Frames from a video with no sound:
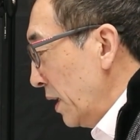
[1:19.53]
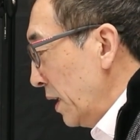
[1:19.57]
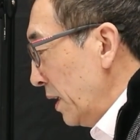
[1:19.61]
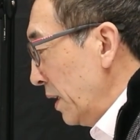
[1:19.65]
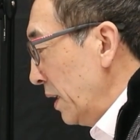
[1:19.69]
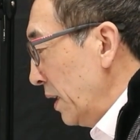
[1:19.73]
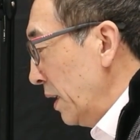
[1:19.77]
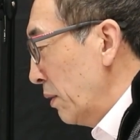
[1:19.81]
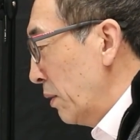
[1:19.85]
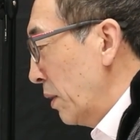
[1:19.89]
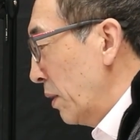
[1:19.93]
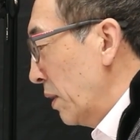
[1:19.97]

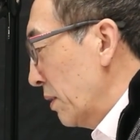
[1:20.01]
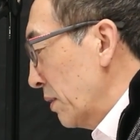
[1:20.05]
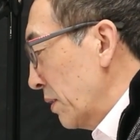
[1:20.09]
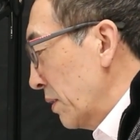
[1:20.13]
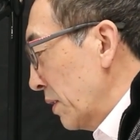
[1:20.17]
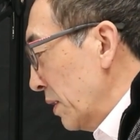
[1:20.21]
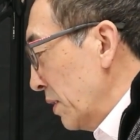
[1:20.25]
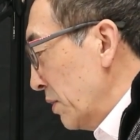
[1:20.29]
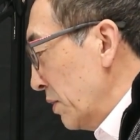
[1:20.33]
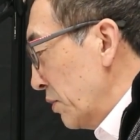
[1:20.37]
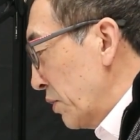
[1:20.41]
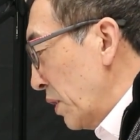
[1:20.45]
Yeah, well,
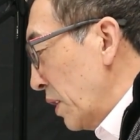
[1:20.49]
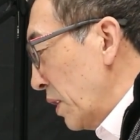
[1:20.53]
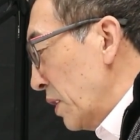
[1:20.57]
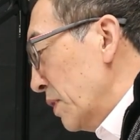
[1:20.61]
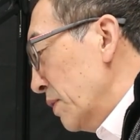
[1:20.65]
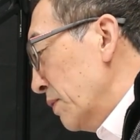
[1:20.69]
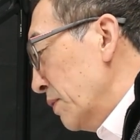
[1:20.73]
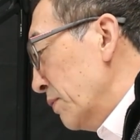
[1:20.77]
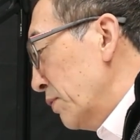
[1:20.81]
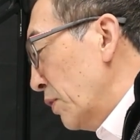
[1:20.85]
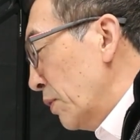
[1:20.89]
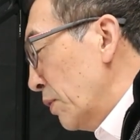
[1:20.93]

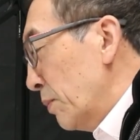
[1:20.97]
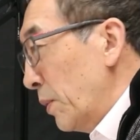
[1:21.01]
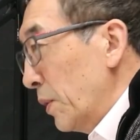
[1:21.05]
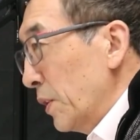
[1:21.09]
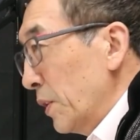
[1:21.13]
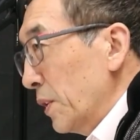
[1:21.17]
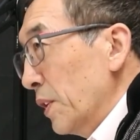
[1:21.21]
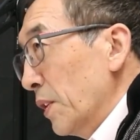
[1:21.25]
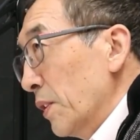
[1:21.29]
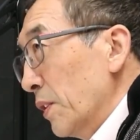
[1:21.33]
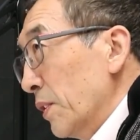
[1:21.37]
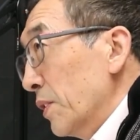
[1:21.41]
Construction
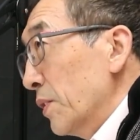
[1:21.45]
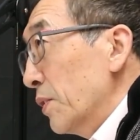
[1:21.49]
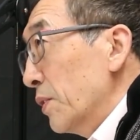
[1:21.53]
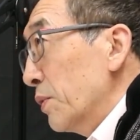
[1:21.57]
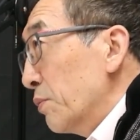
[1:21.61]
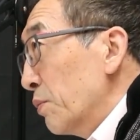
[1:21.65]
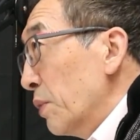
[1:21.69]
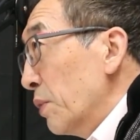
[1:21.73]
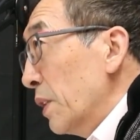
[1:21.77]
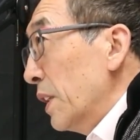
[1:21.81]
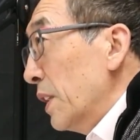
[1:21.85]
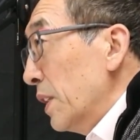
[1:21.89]
4.0 is
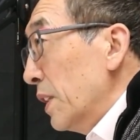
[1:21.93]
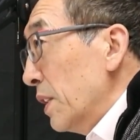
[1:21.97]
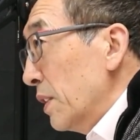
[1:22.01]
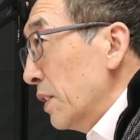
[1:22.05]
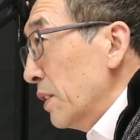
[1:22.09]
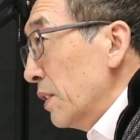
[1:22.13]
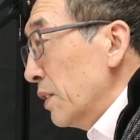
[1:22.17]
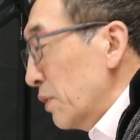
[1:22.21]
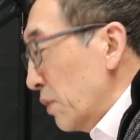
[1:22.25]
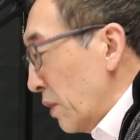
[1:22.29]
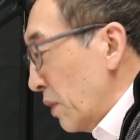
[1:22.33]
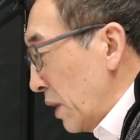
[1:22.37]

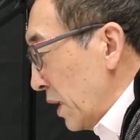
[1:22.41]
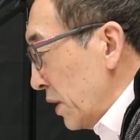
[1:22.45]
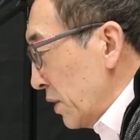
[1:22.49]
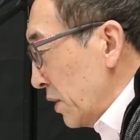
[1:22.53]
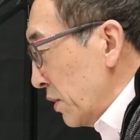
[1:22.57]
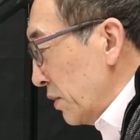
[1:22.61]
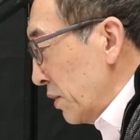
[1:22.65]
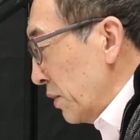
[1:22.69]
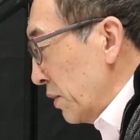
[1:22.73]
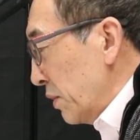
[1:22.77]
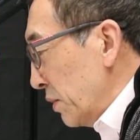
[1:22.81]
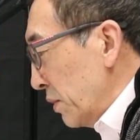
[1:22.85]
really trying
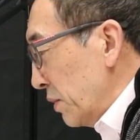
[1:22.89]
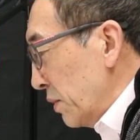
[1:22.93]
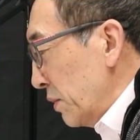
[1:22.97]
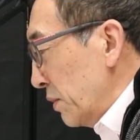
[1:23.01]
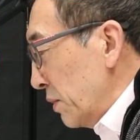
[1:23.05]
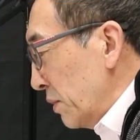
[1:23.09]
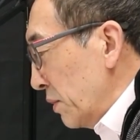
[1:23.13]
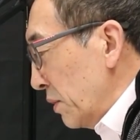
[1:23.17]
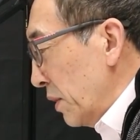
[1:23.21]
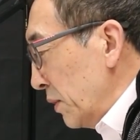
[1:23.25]
to